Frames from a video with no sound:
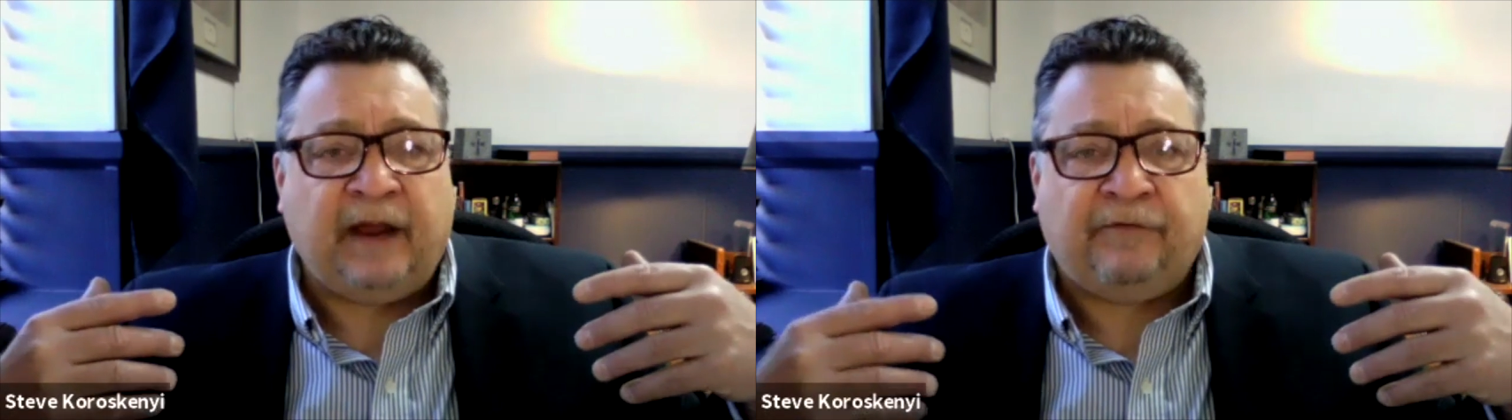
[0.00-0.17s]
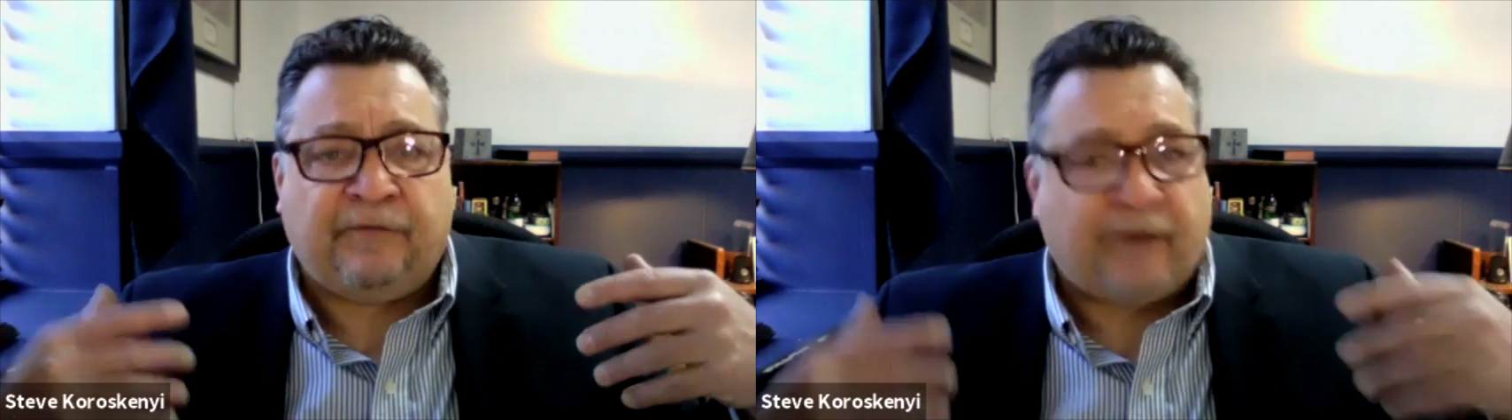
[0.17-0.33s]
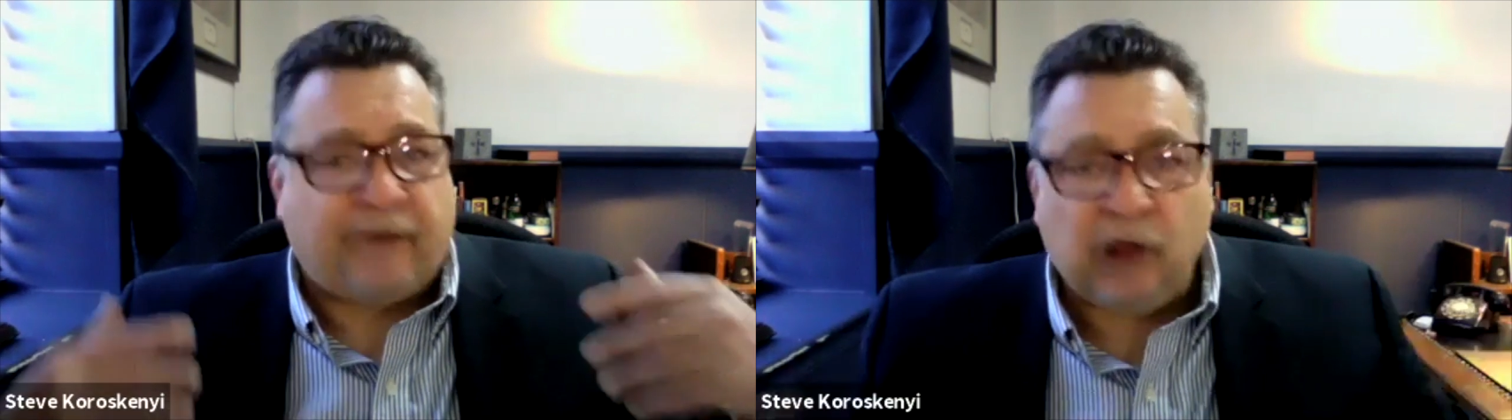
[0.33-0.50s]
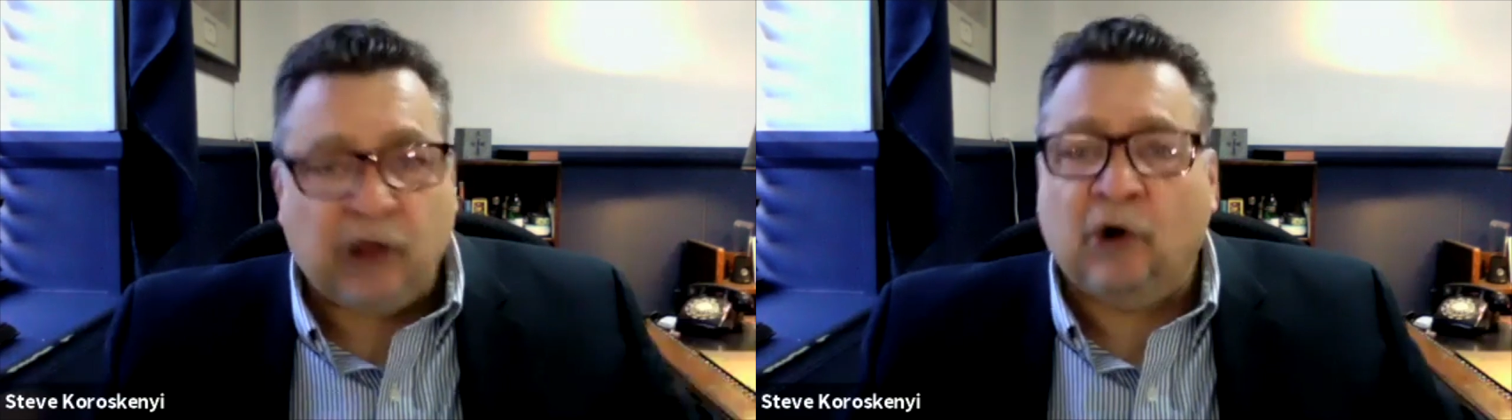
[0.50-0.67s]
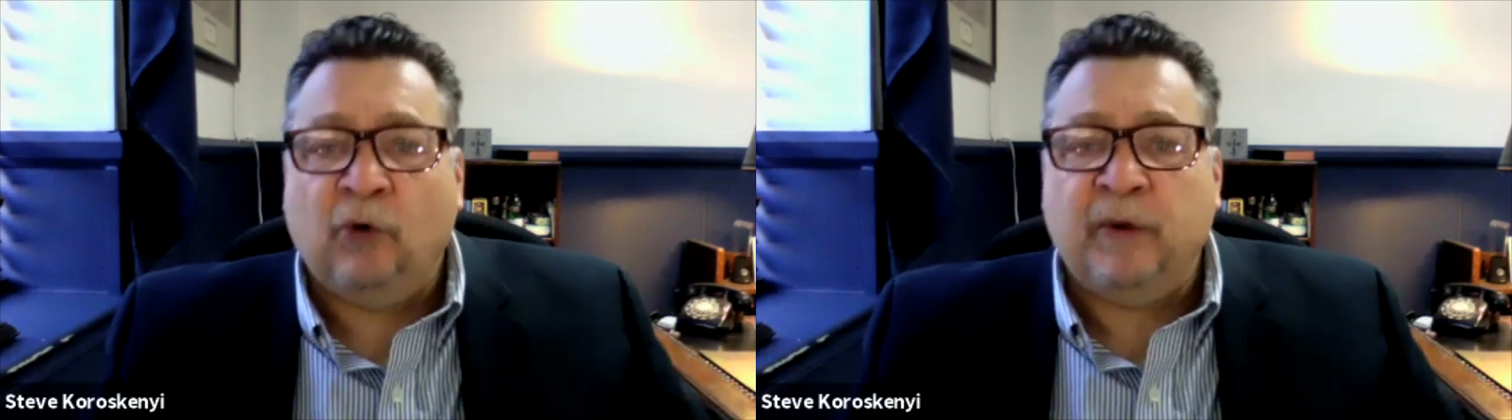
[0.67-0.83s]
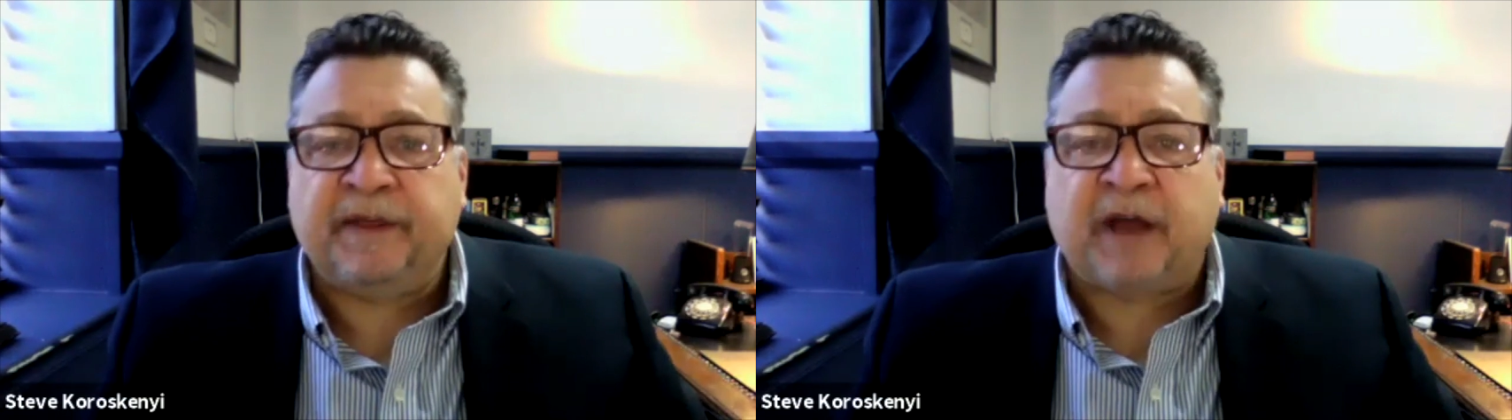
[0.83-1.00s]
follow
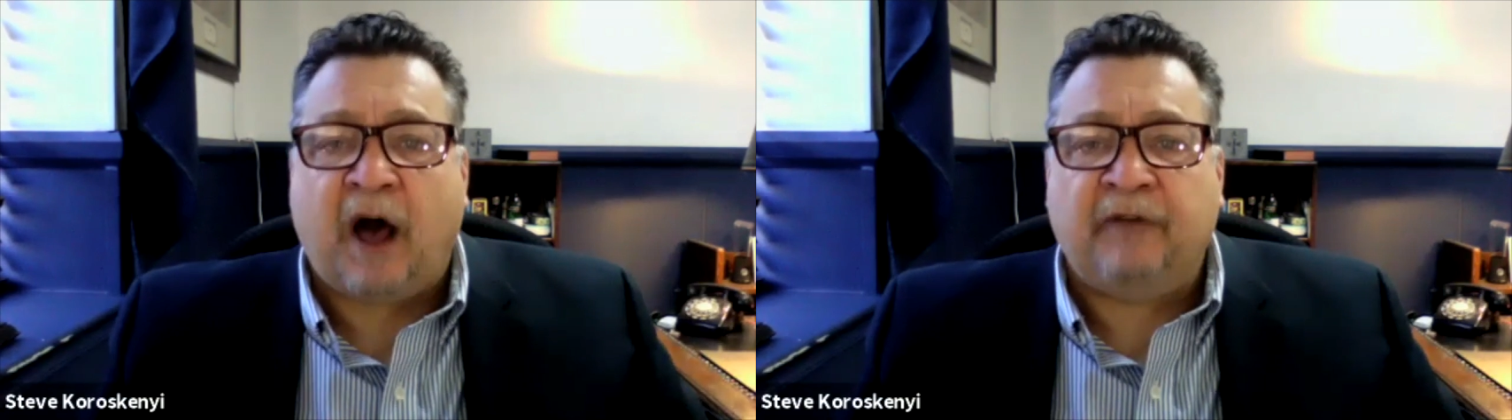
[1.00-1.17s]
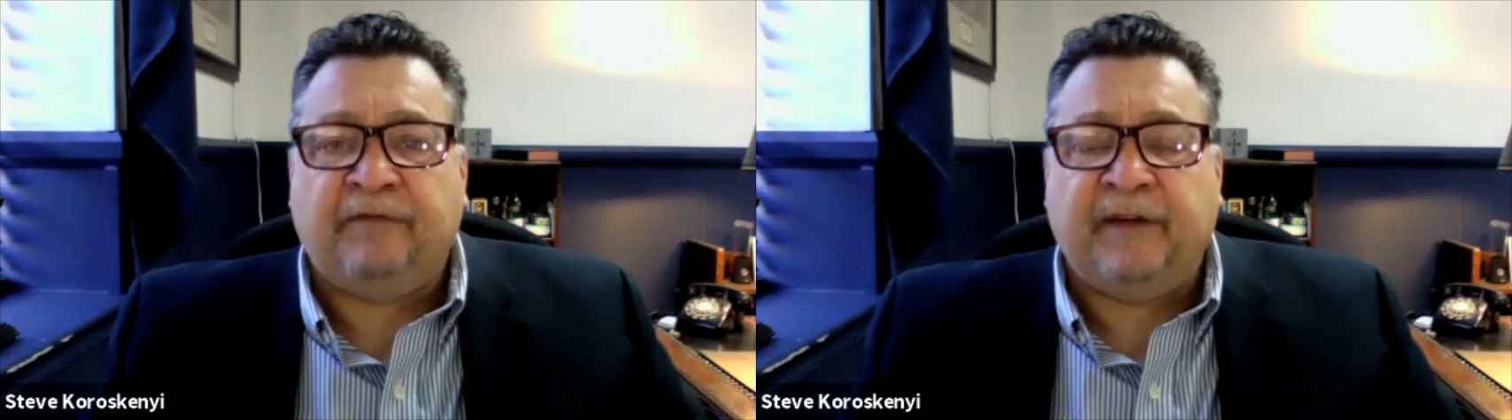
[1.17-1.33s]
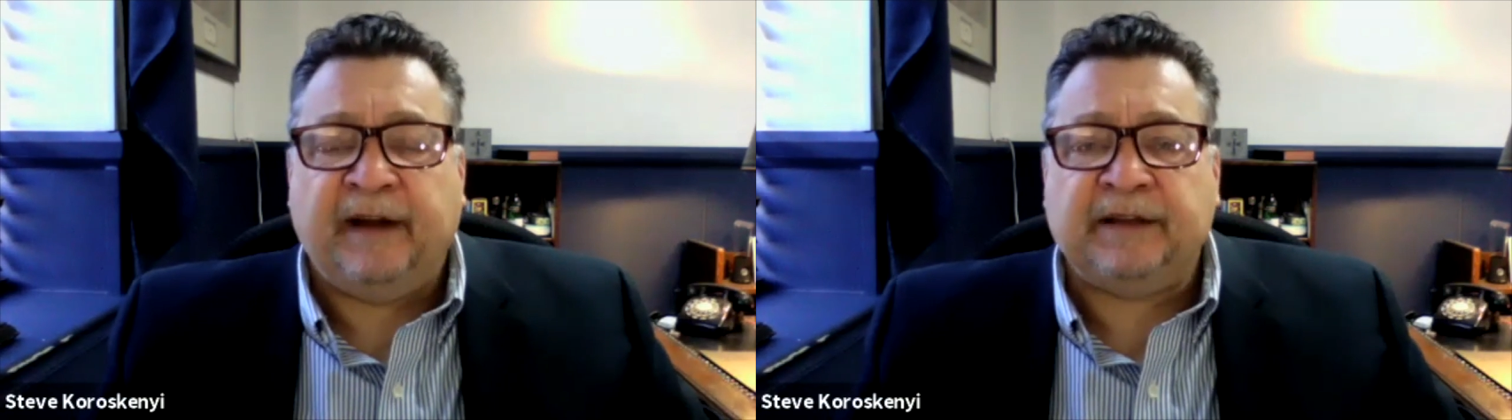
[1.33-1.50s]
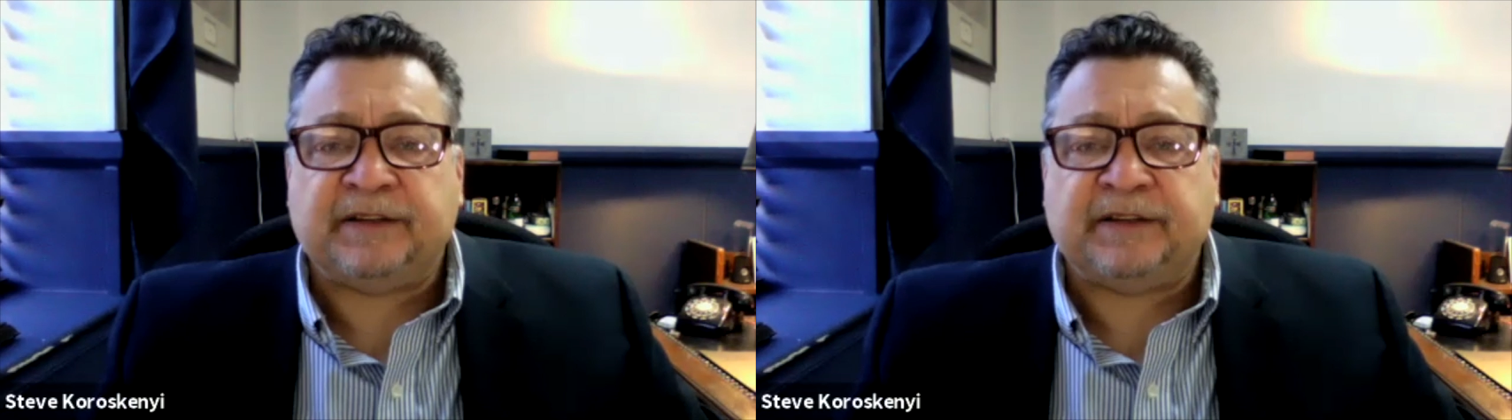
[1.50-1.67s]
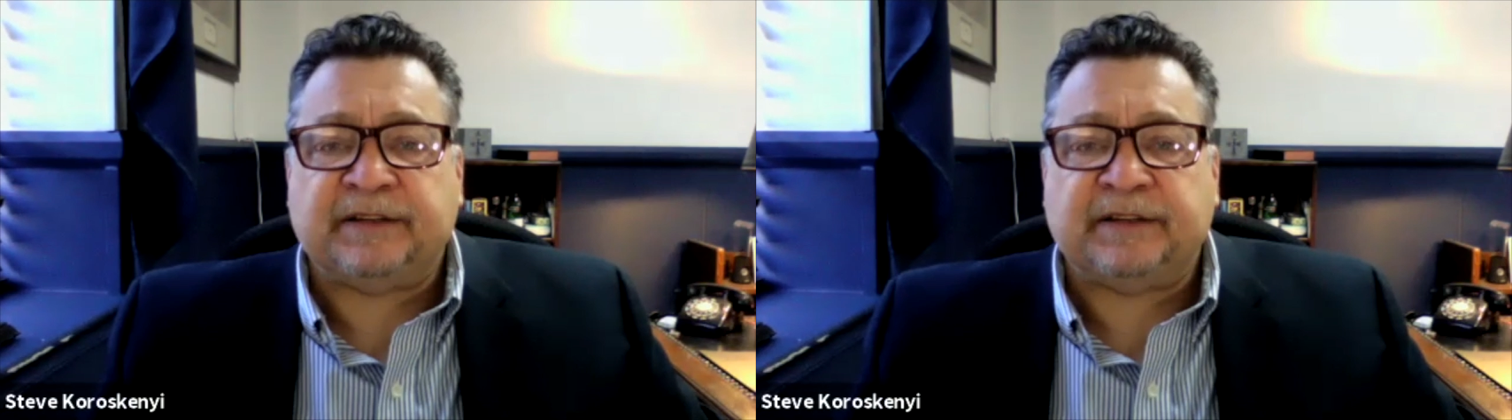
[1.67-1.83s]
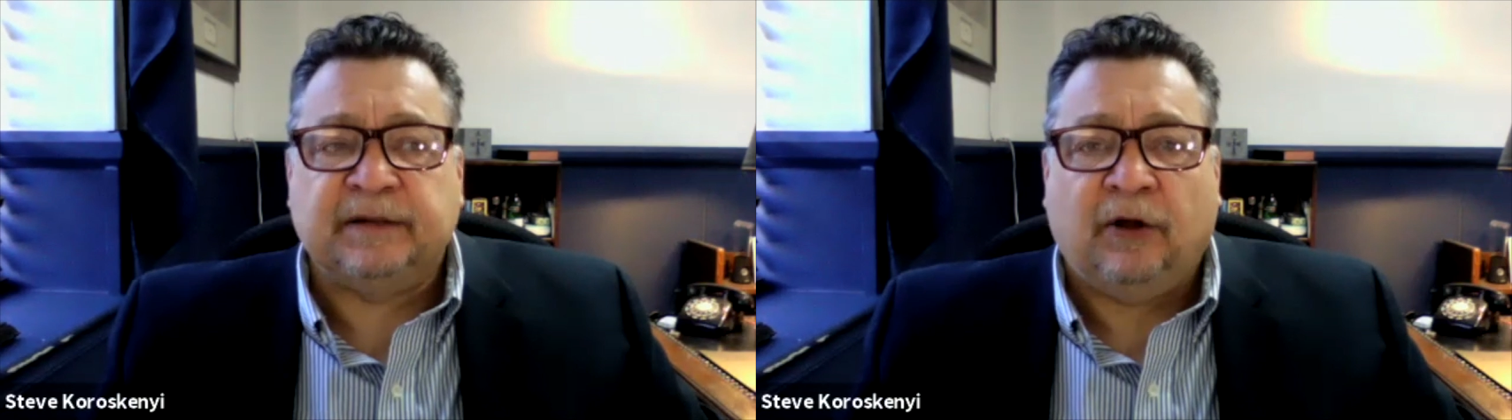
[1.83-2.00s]
with confidence.